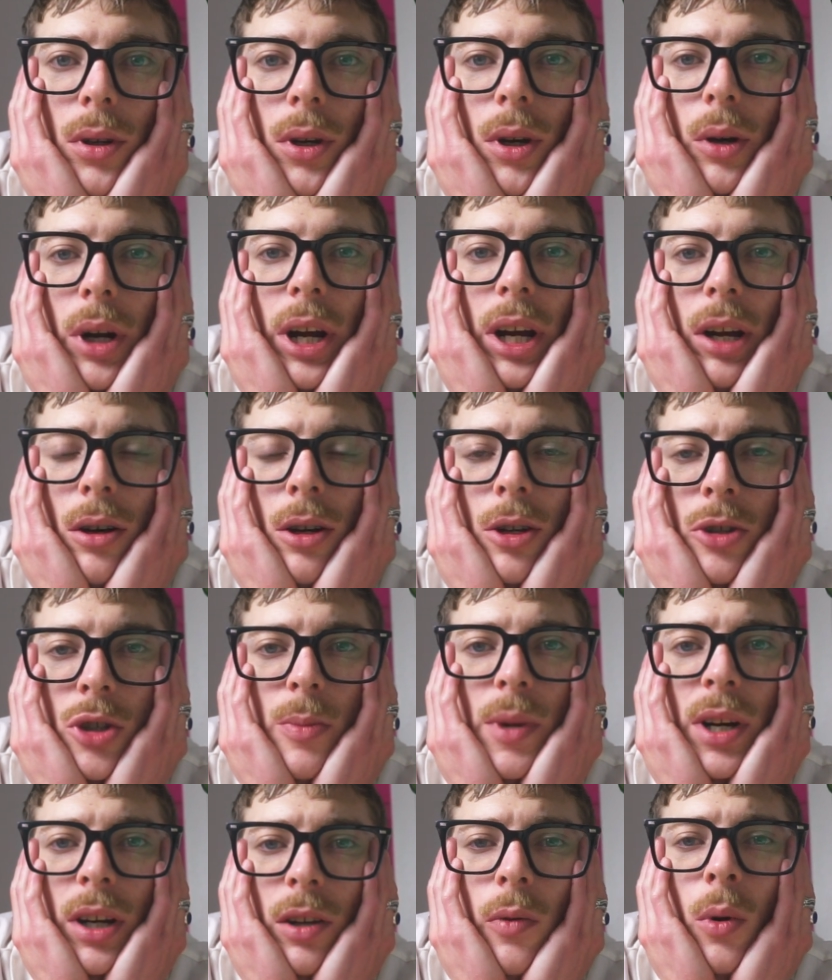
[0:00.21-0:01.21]
Kodak
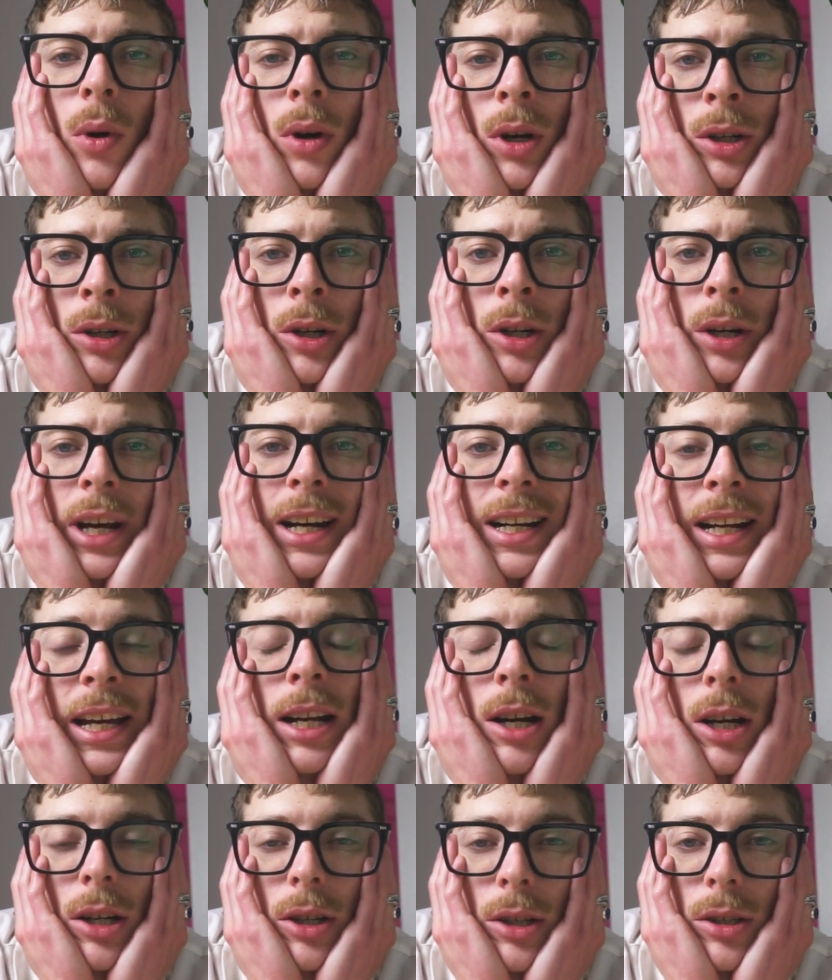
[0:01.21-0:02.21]
UltraMax 400 at
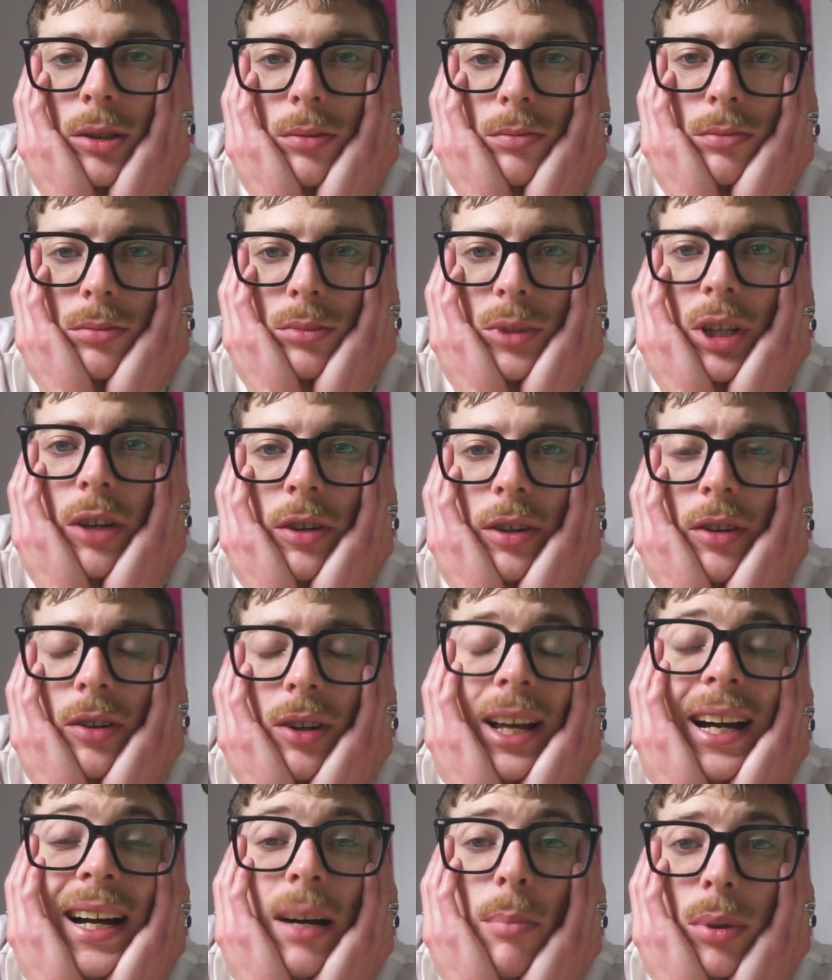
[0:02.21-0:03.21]
800. Does it
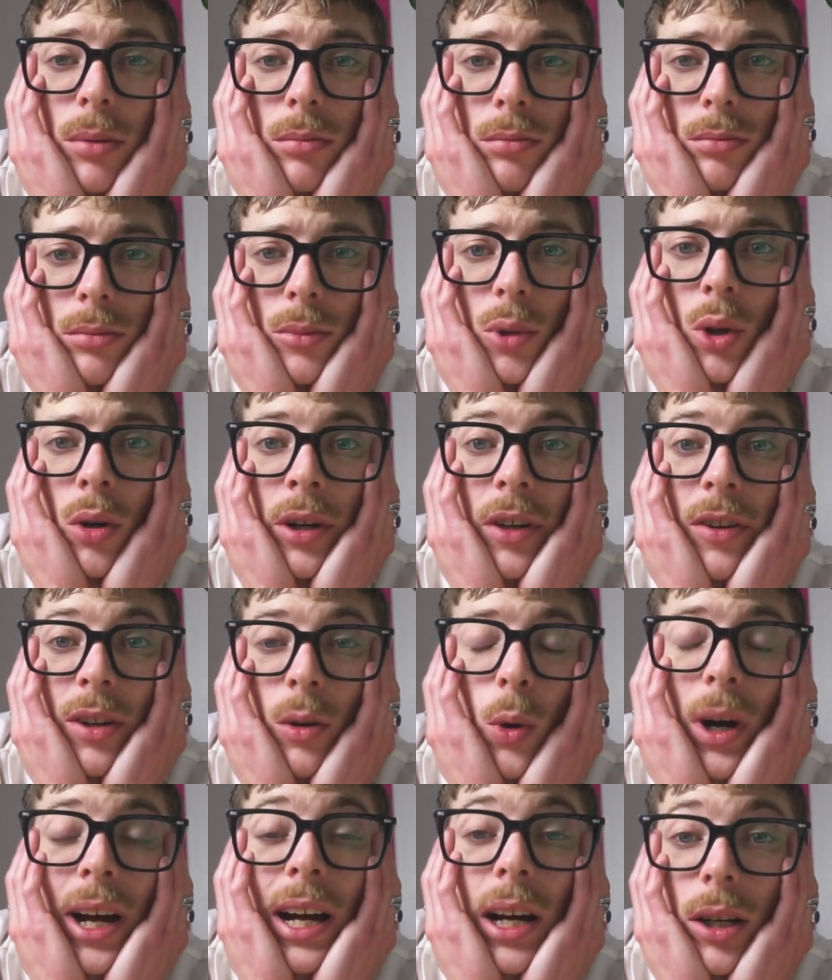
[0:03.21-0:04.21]
slap or is
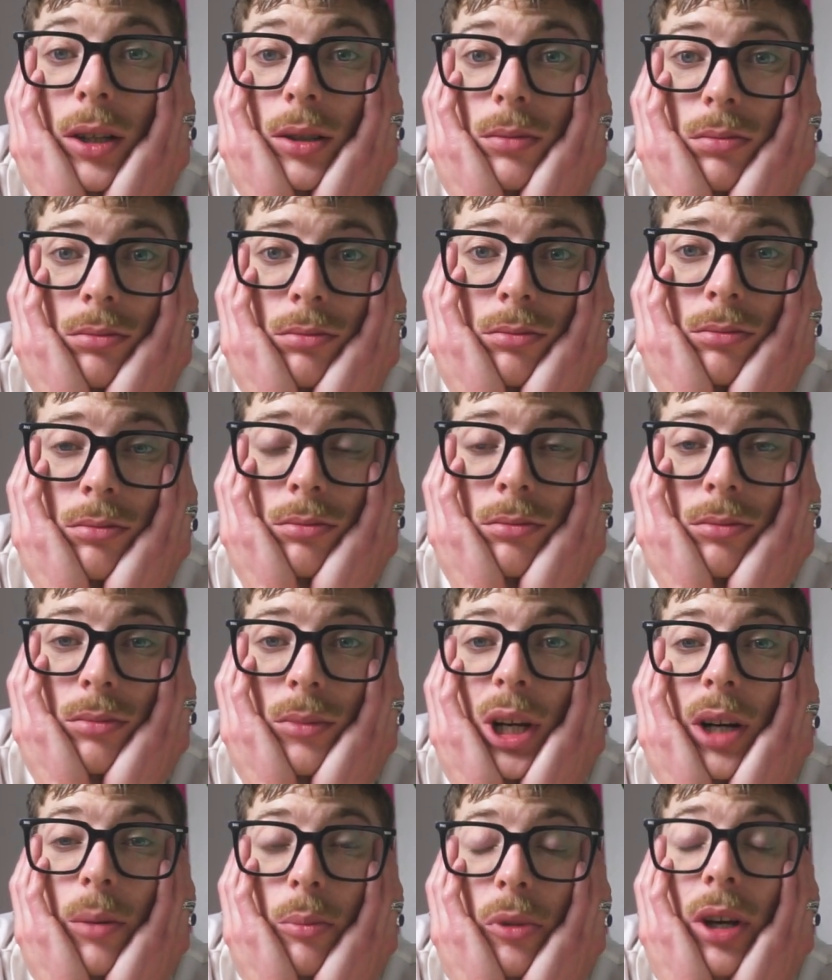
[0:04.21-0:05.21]
it whack?
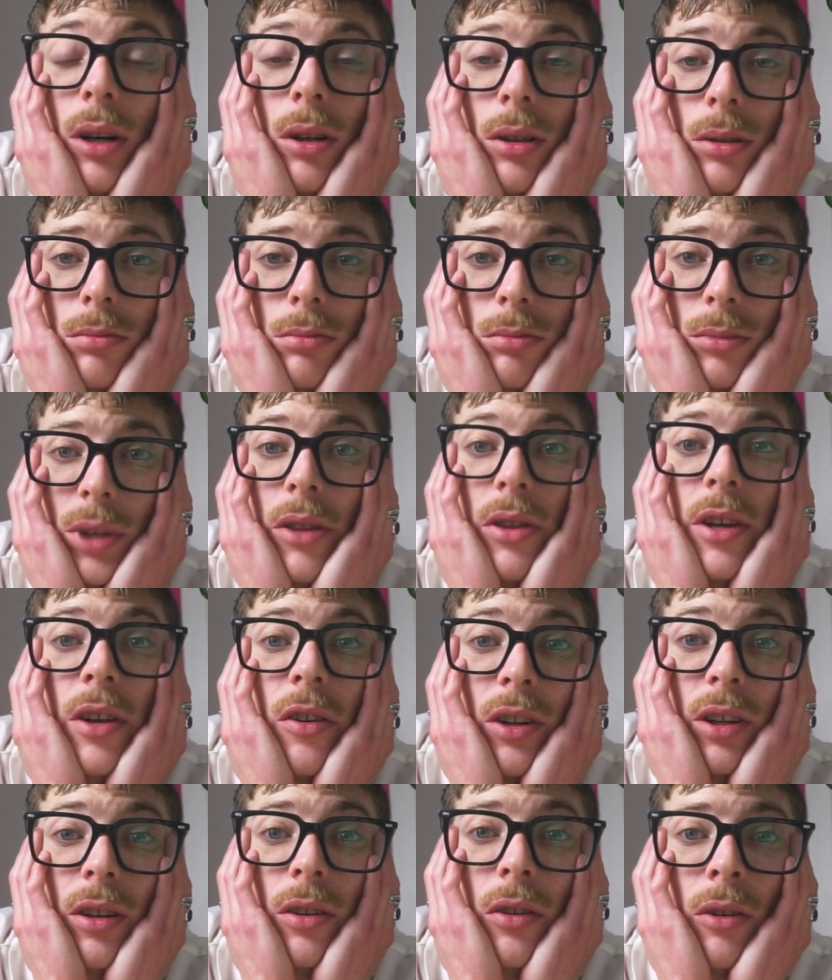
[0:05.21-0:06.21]
I'm Dill and
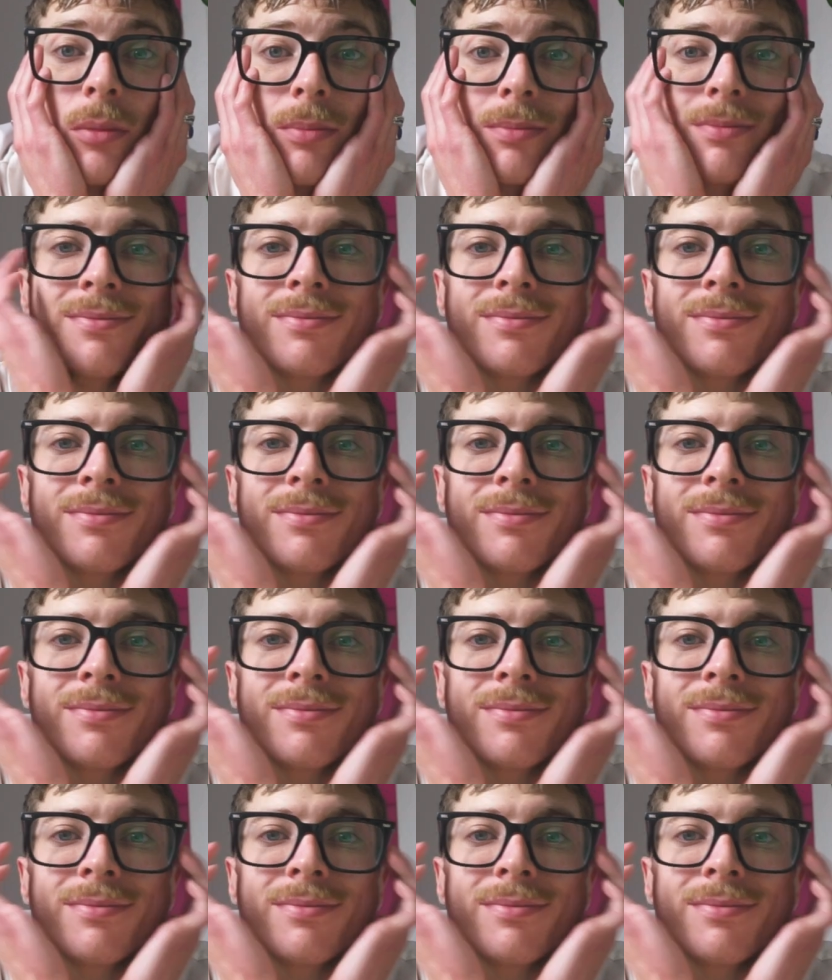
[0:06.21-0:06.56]
this is